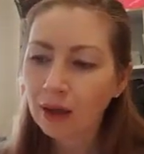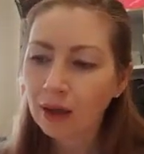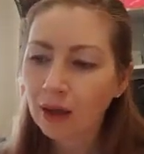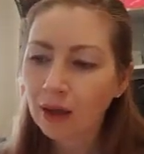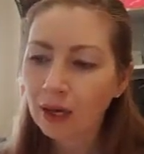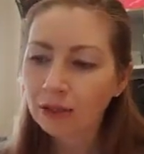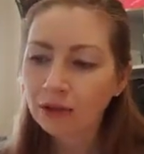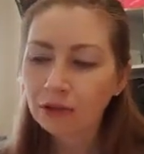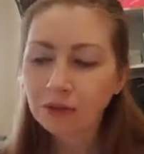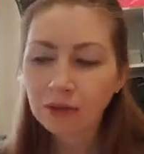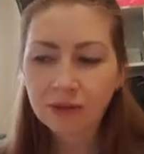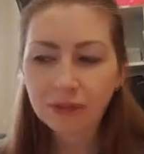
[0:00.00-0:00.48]

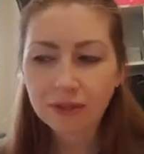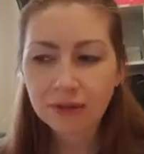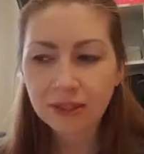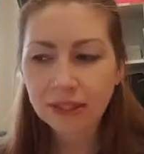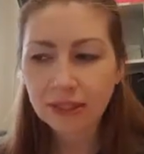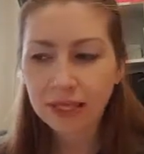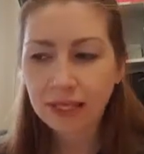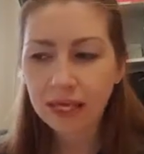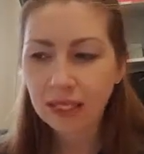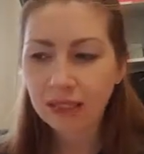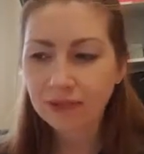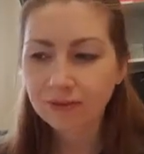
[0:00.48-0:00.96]
I don't even
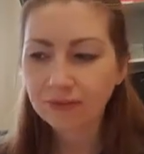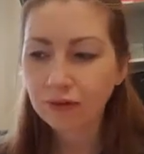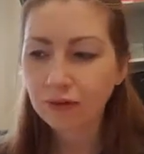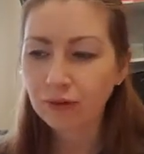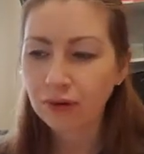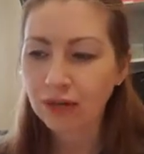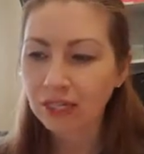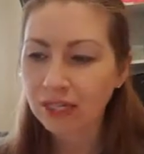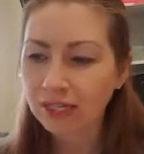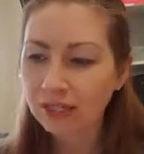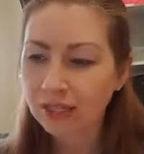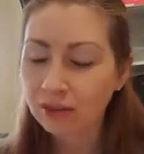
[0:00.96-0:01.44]
see his
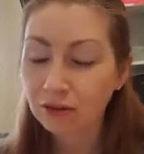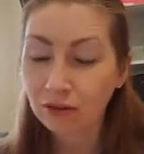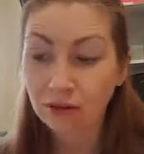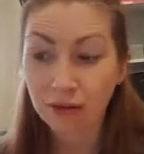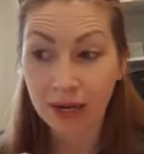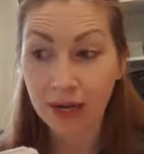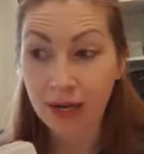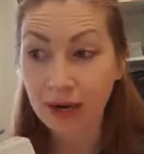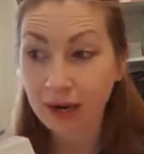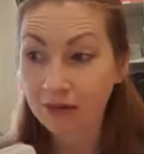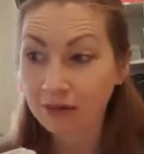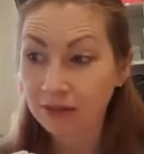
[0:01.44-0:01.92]
voice, or
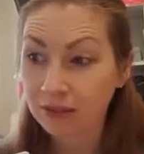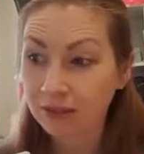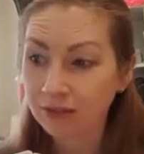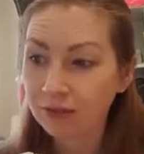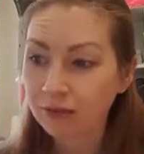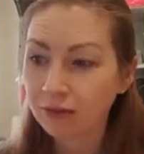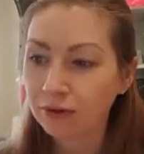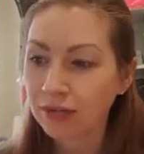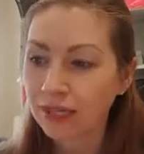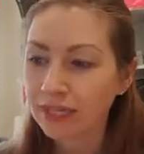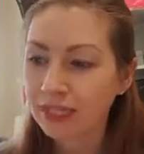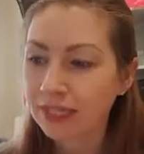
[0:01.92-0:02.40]
hear his
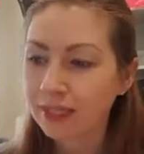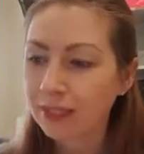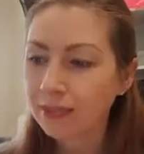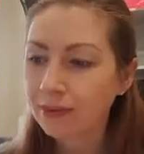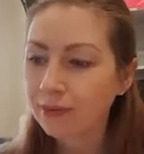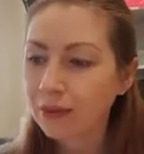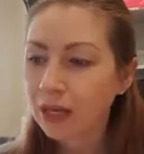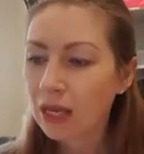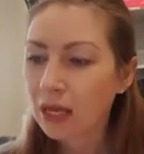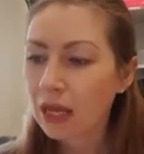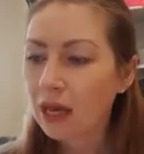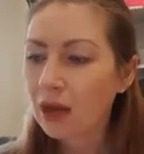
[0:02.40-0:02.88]
voice.
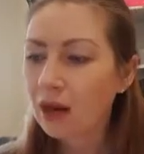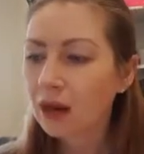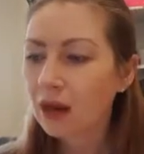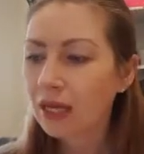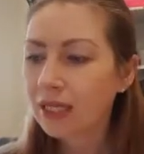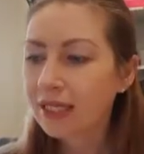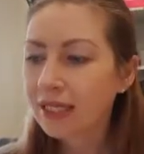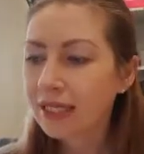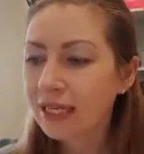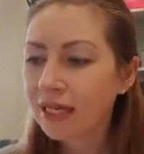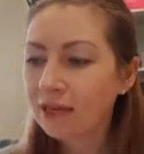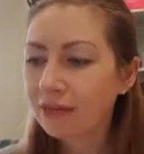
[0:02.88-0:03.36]

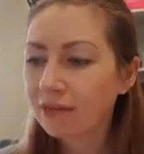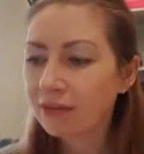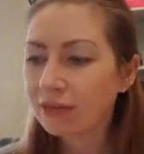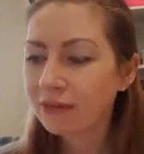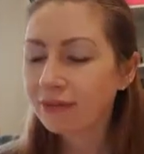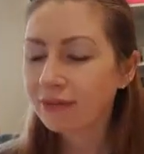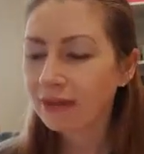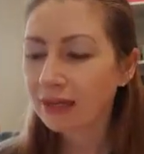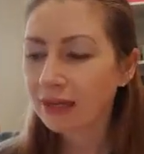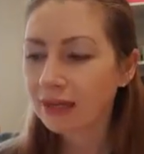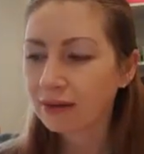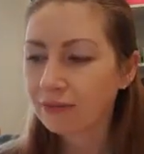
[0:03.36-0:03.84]
I see only
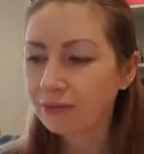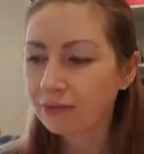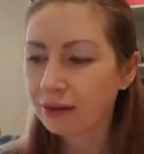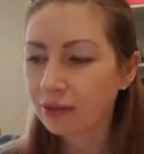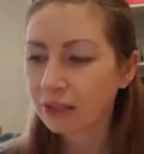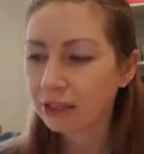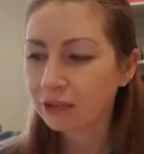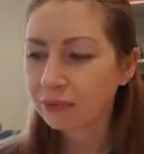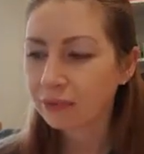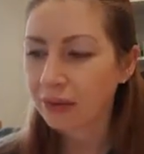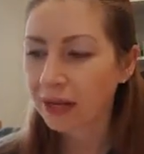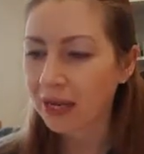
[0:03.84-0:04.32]
Phil in
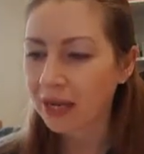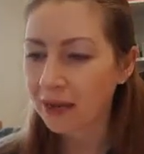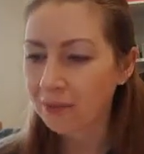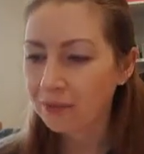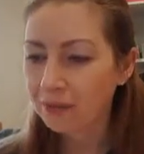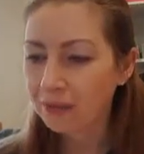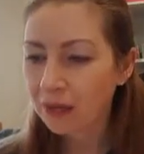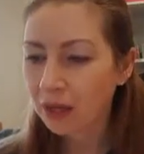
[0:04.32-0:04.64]
front of me.